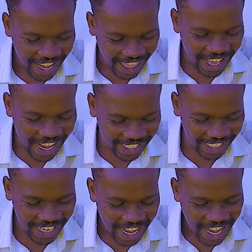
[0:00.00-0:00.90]

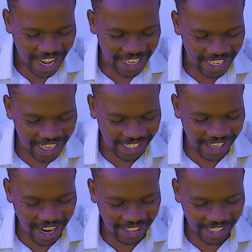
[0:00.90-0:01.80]
30. And
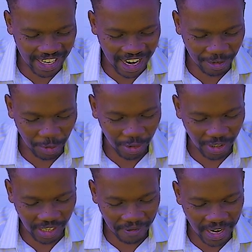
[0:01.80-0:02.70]
Israel said unto
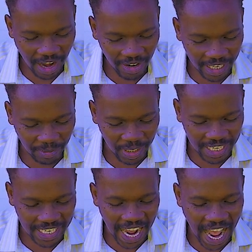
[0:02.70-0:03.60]
Joseph, Now let me
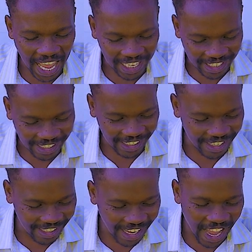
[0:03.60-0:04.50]
die,
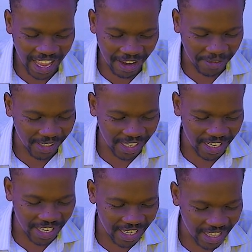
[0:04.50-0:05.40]
since I have
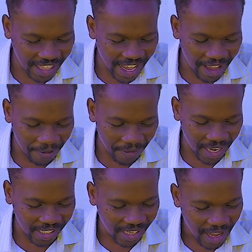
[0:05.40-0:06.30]
seen thy
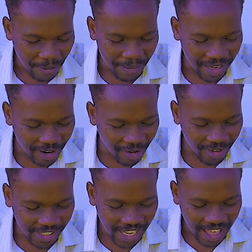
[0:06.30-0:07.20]
face,
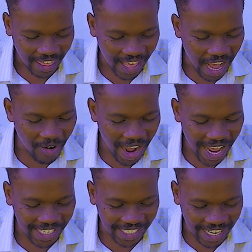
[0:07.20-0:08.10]
because thou
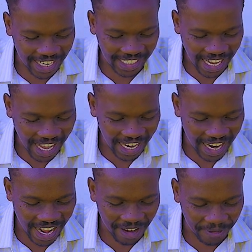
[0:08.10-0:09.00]
art yet
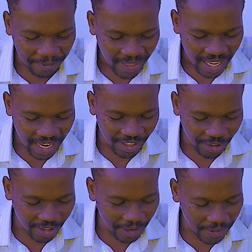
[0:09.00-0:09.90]
alive. And
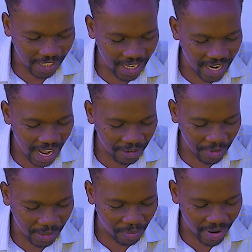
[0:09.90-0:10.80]
Joseph said unto
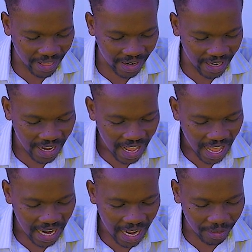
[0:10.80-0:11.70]
his brethren
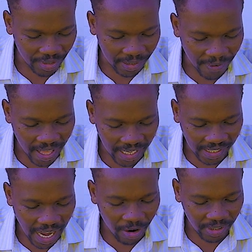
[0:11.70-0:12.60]
and unto his
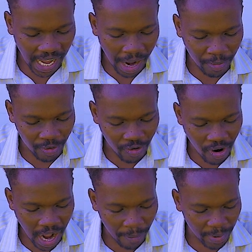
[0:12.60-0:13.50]
father's house, I will
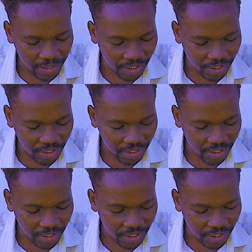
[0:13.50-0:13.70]
go up and